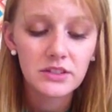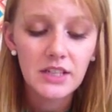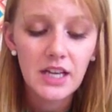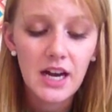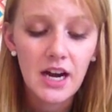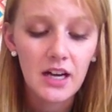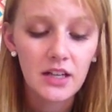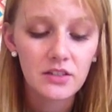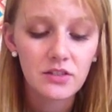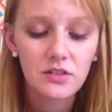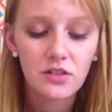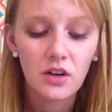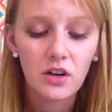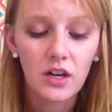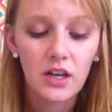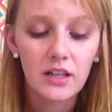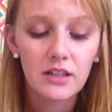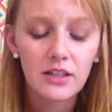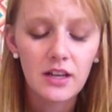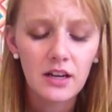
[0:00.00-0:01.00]
yeah,
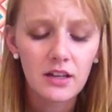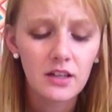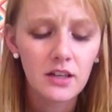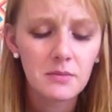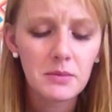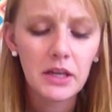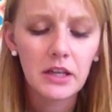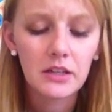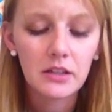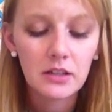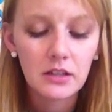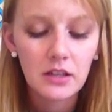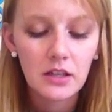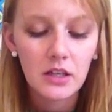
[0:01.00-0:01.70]
sorry. Yeah, come in.